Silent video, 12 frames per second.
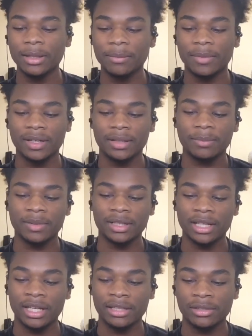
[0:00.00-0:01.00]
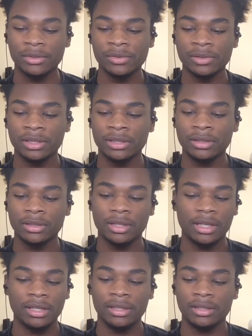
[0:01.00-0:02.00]
but but like usually
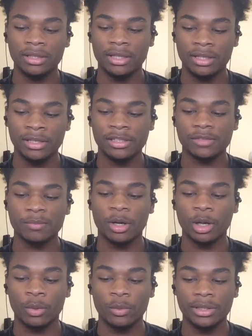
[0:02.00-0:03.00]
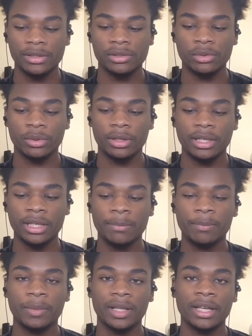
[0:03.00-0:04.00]
he he is smart on what he's doing. He
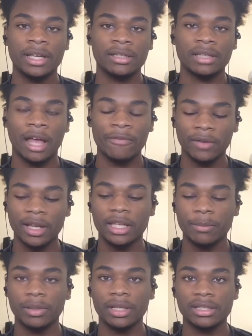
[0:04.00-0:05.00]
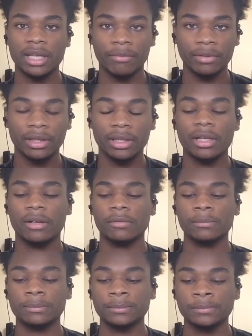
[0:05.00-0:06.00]
plans. I feel like he plans everything out.
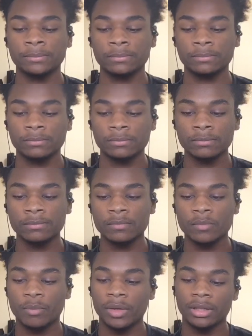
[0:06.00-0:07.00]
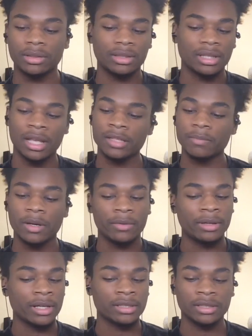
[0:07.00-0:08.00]
But that's my
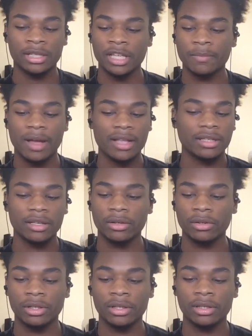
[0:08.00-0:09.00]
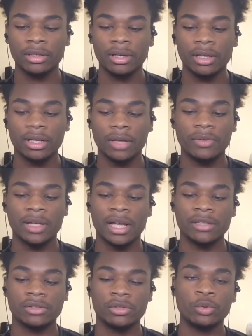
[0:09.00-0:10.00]
reaction. That's my take on it. if you
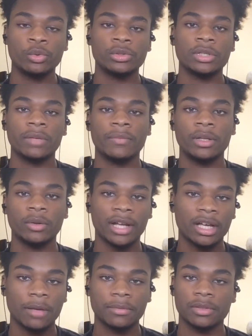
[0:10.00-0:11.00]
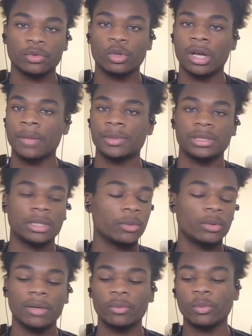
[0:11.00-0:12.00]
guys do enjoy the video, like, comment, subscribe, share
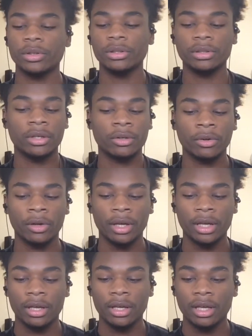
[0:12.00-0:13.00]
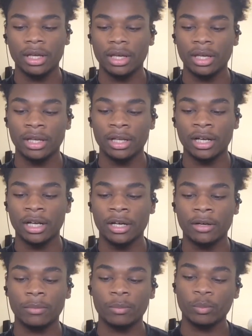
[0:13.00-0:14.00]
with everyone you know. And
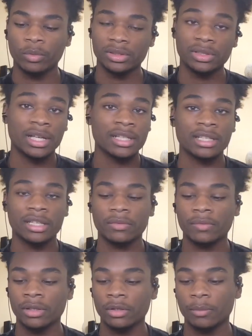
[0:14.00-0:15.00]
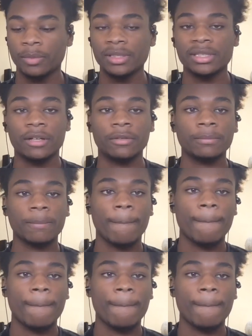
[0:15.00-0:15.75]
uh, see you guys in the next video. Peace out.